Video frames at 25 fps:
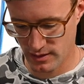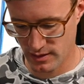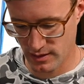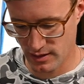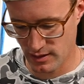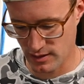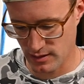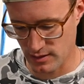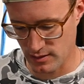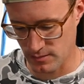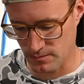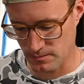
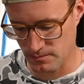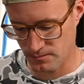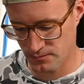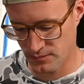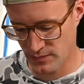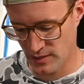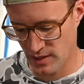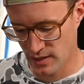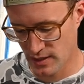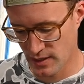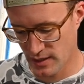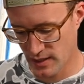And
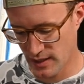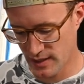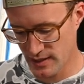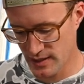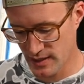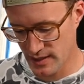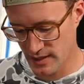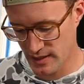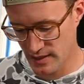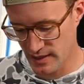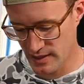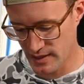
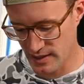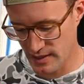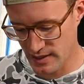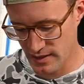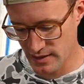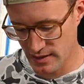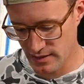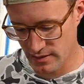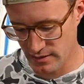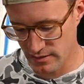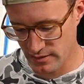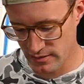then it
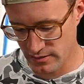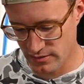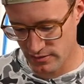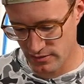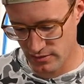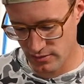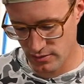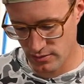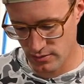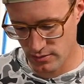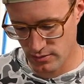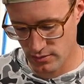
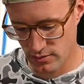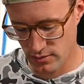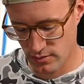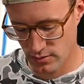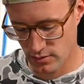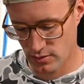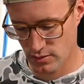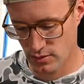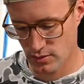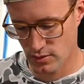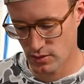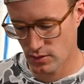is
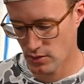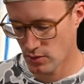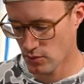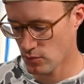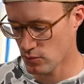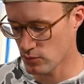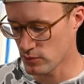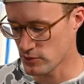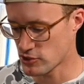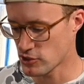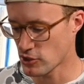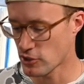
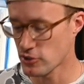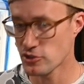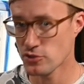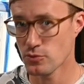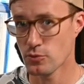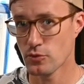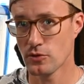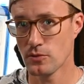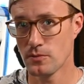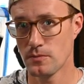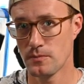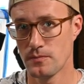
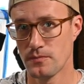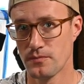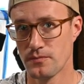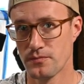rechargeable.